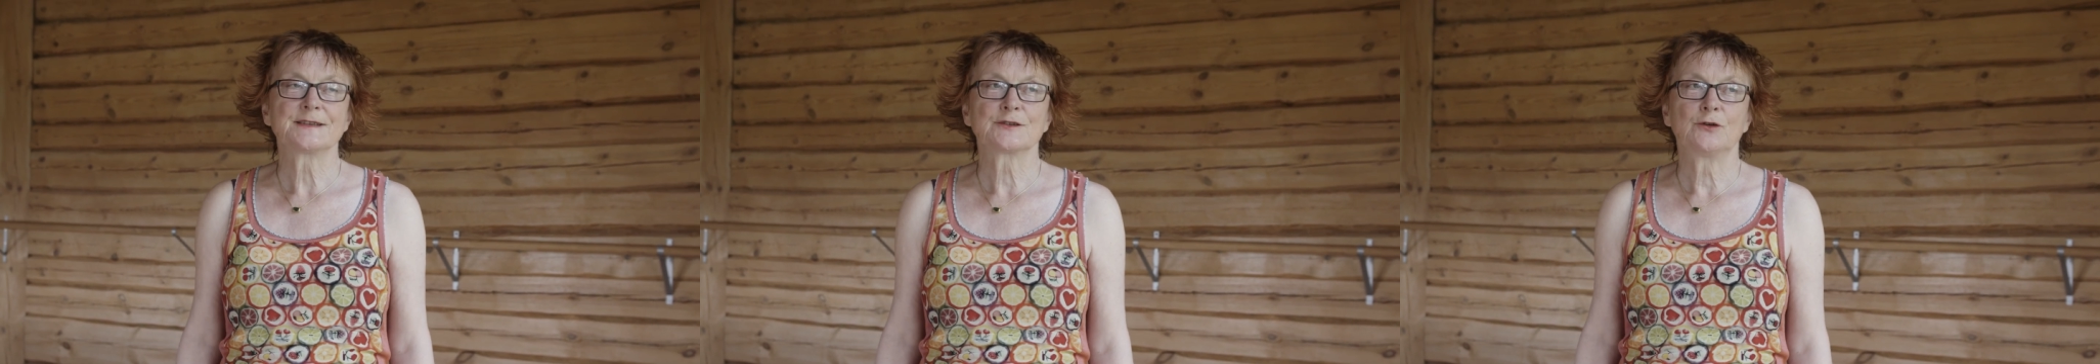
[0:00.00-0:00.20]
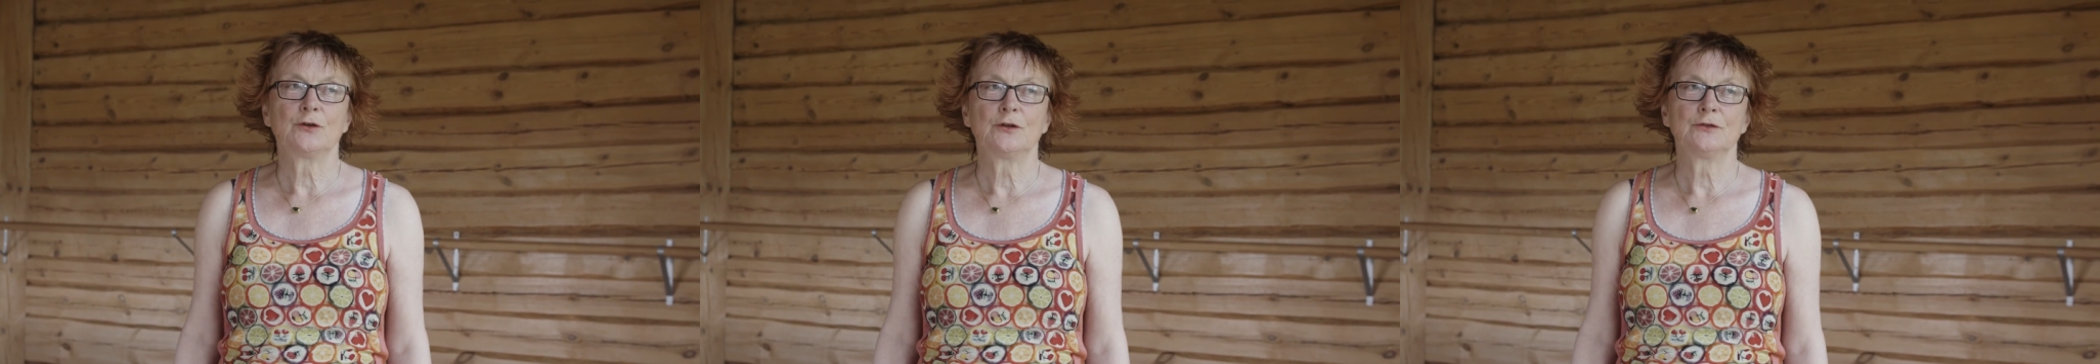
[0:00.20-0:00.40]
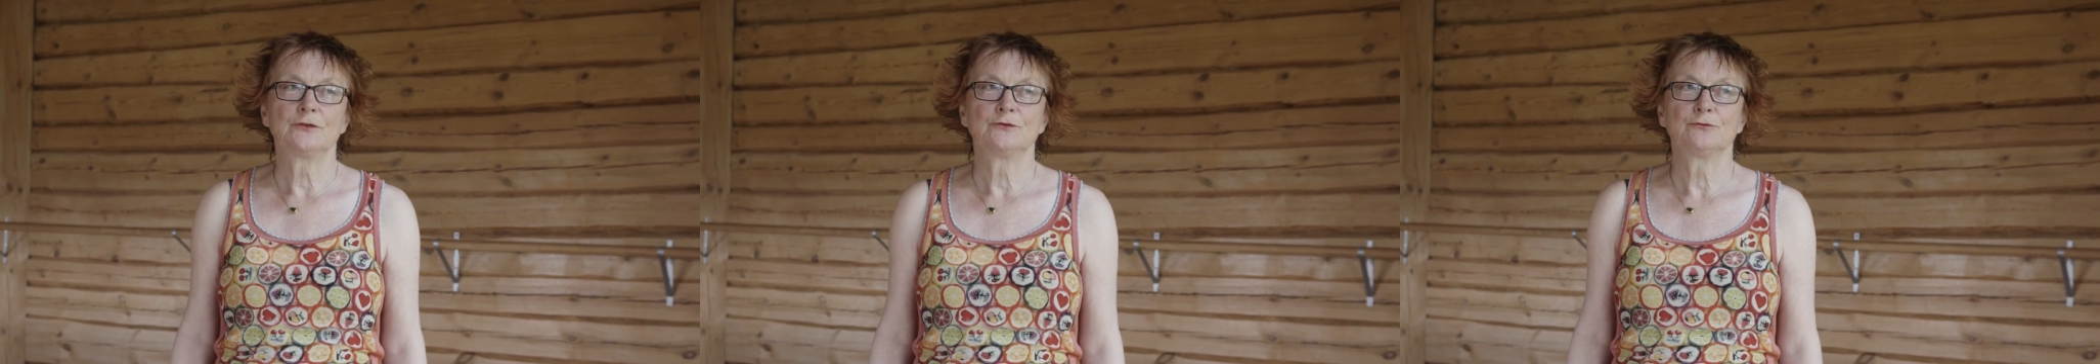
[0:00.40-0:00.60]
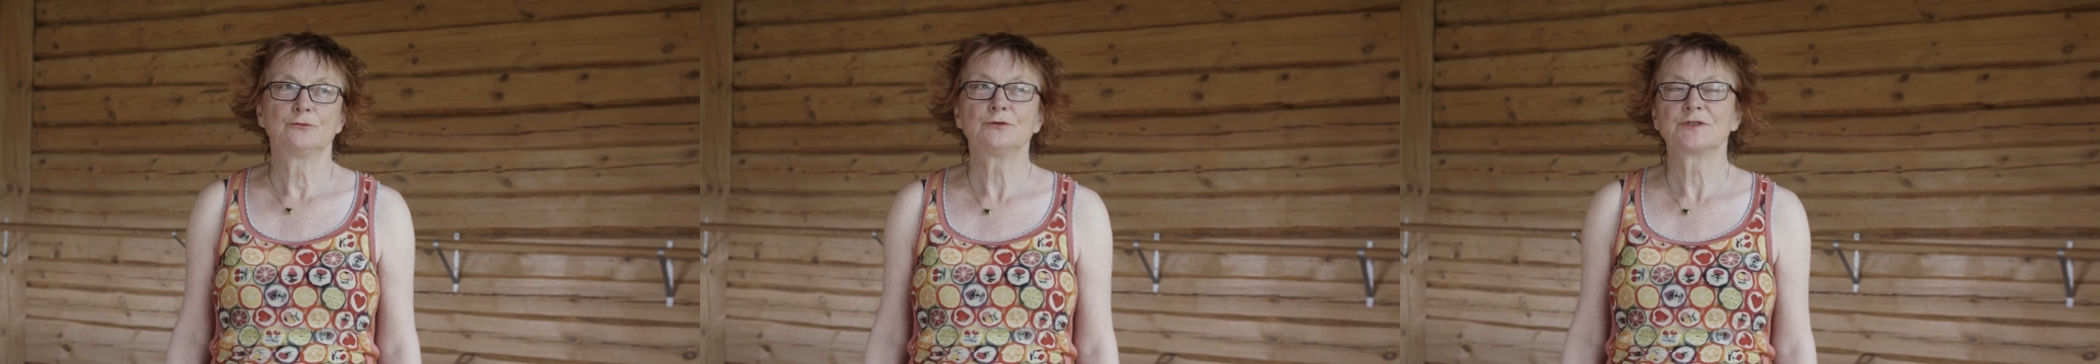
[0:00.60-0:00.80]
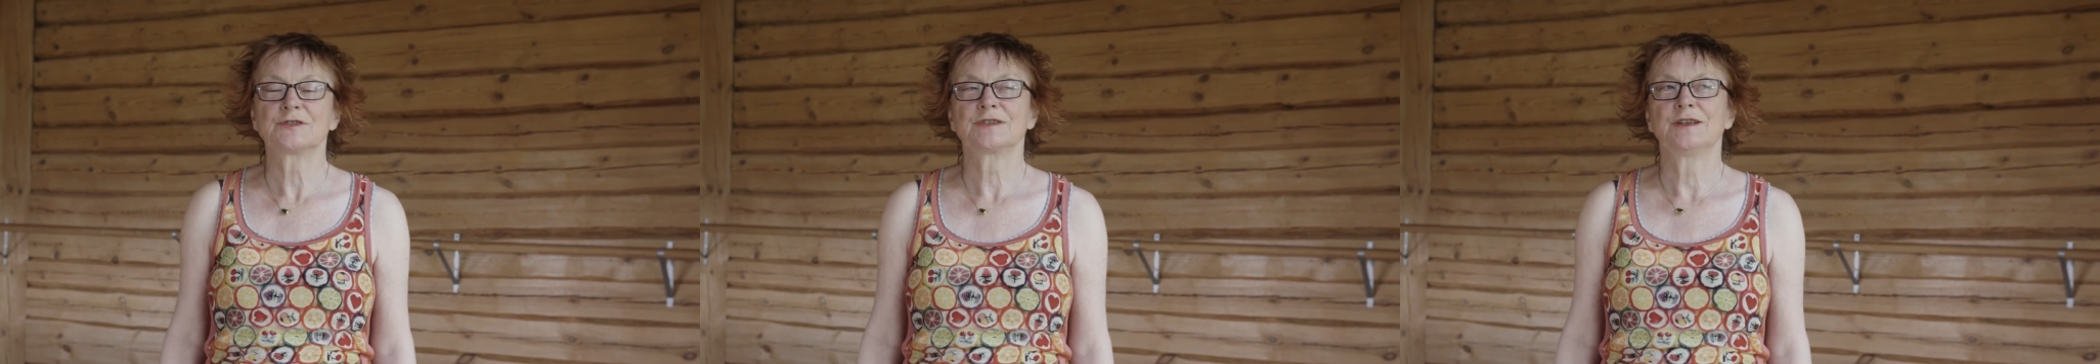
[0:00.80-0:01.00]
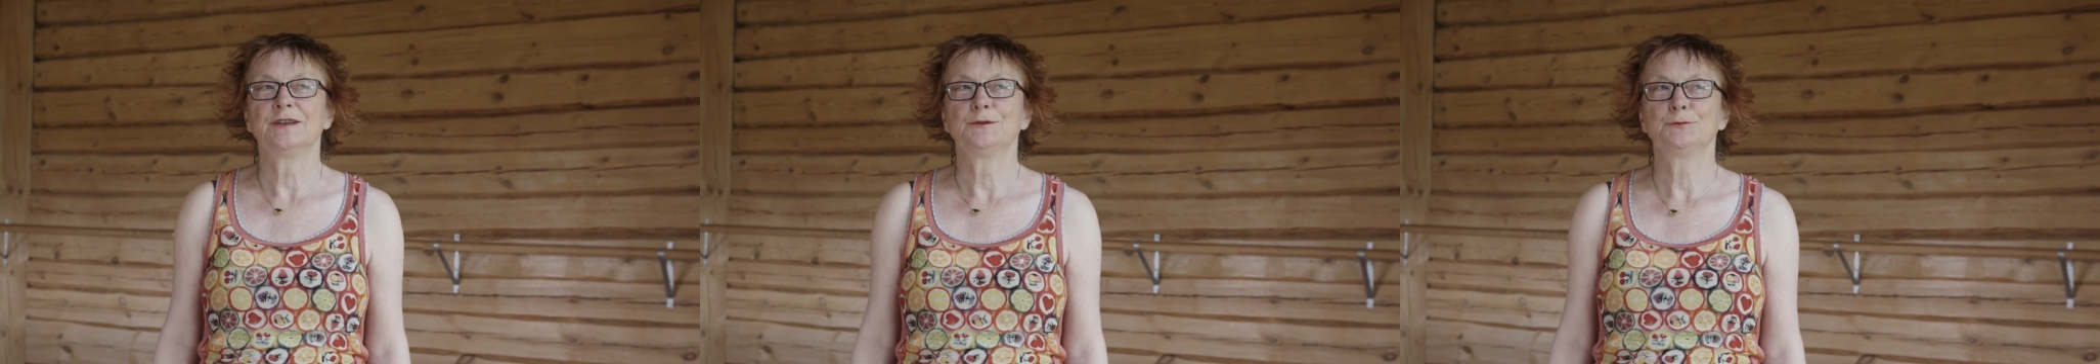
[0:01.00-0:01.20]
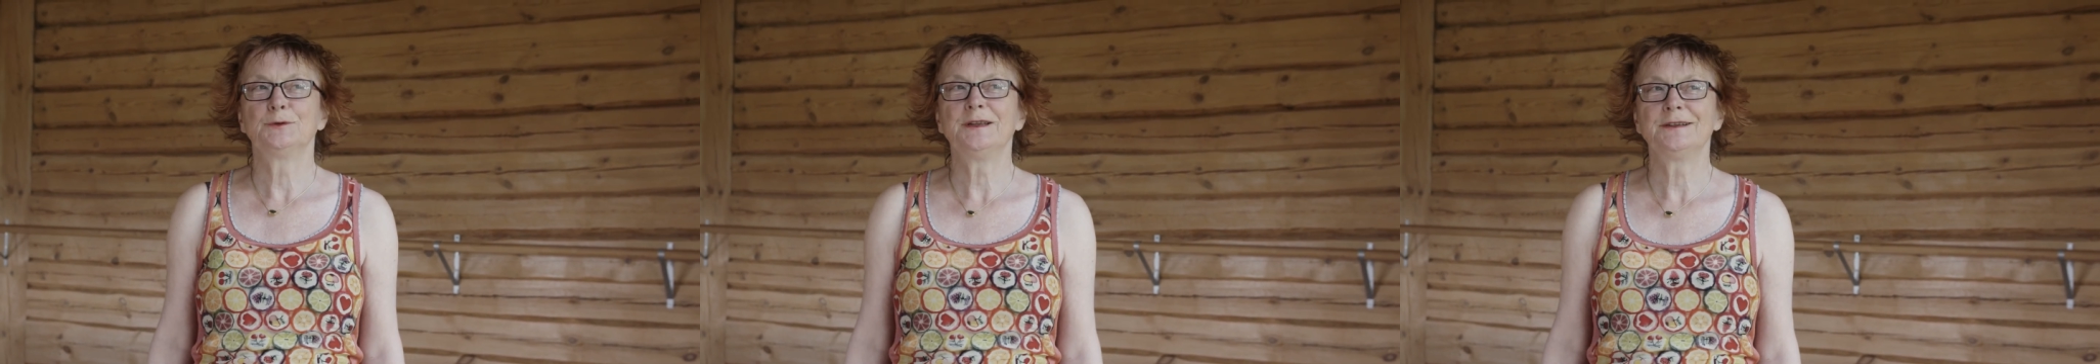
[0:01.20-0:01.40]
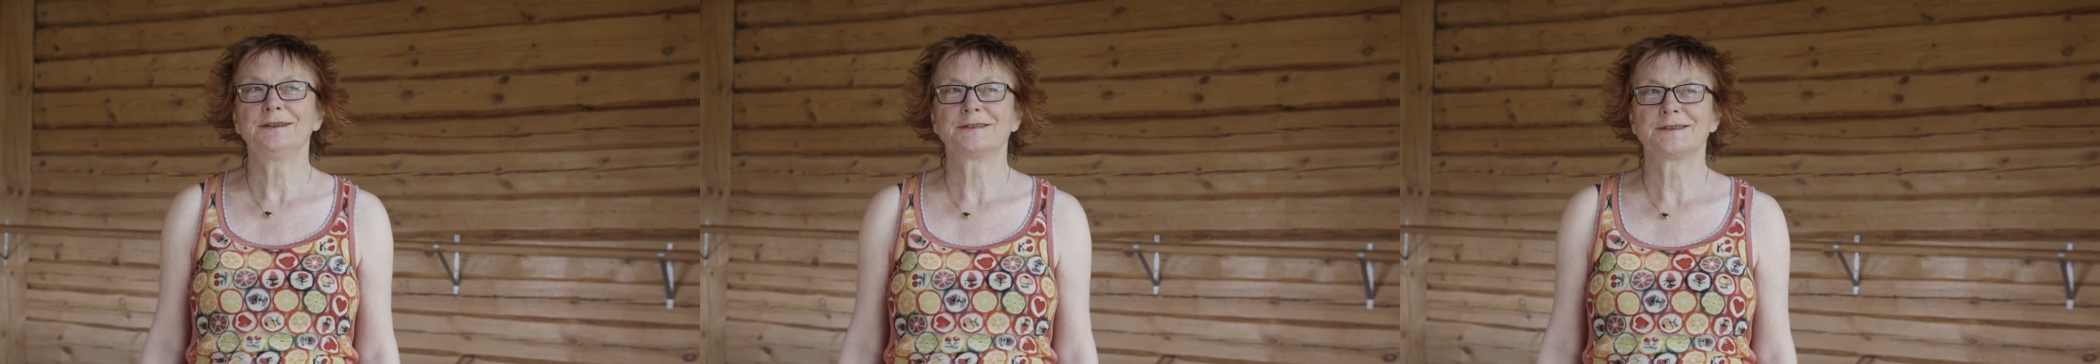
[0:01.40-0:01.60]
is called Roots and
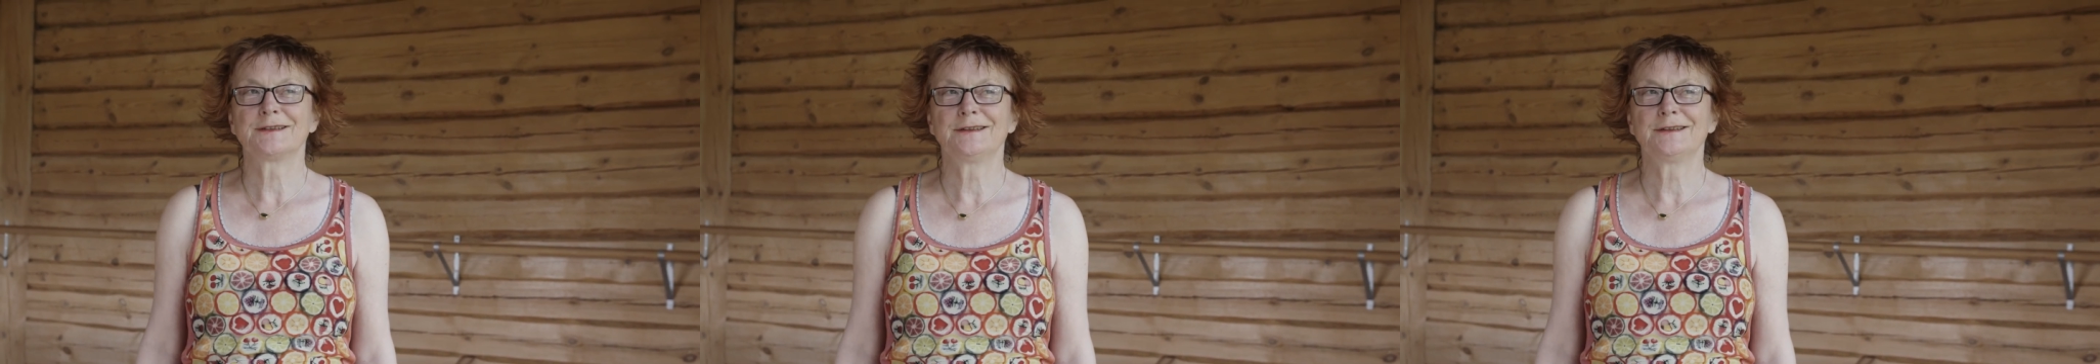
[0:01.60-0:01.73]
Wings,